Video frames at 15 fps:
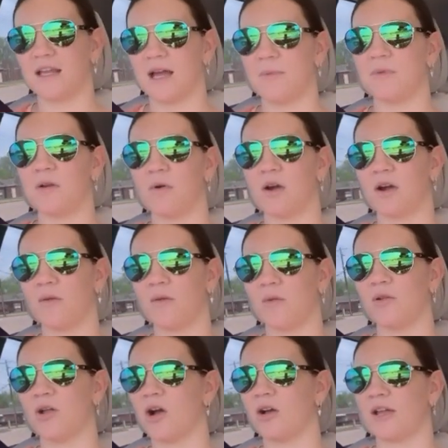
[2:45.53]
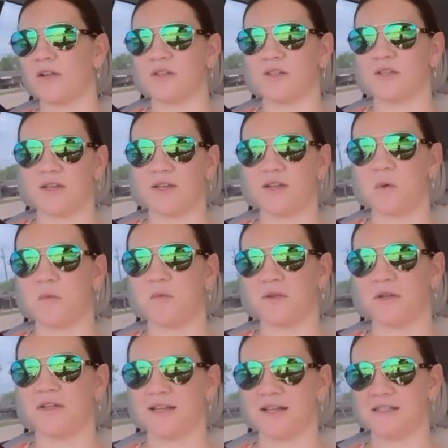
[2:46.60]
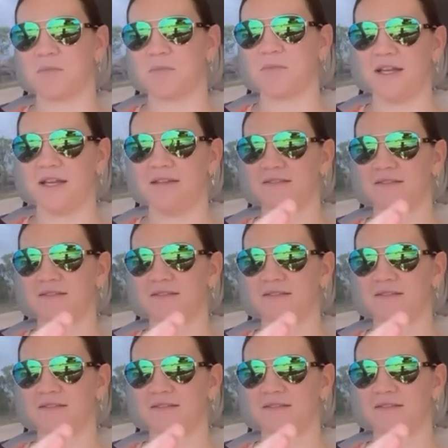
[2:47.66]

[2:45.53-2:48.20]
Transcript: I'm gonna work on the blog there this week. Hopefully, that's the plan.